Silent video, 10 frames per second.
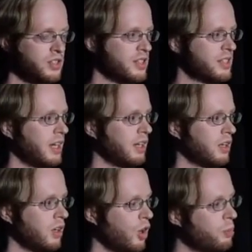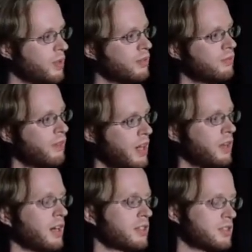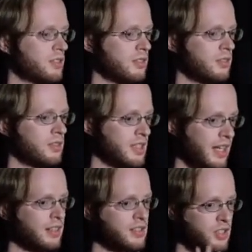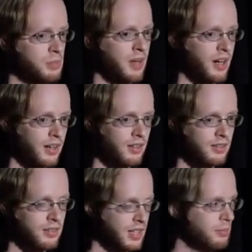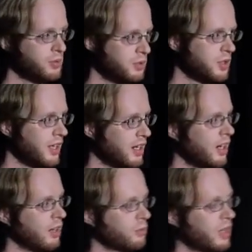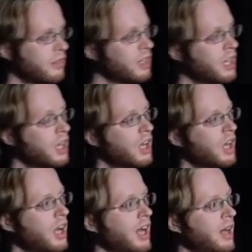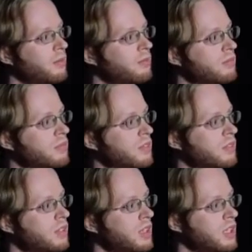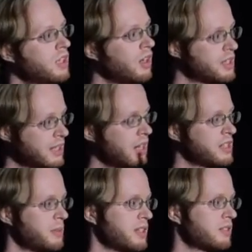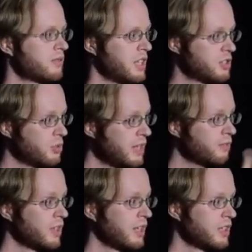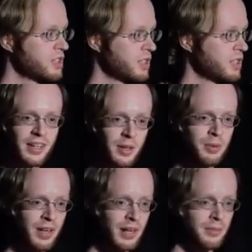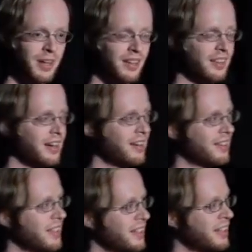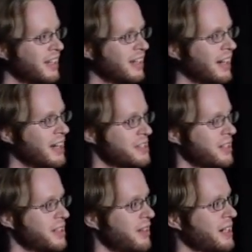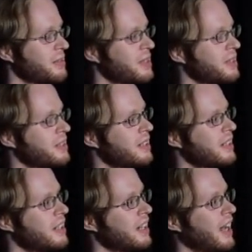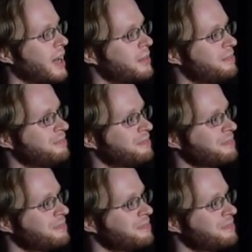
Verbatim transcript: can say, open Firefox, select search bar, type google.com, whatever. Um, you know, it's kind of expensive. It's great for English. Your, your program, I'll, I'll uh, I'll start interacting with you. Um,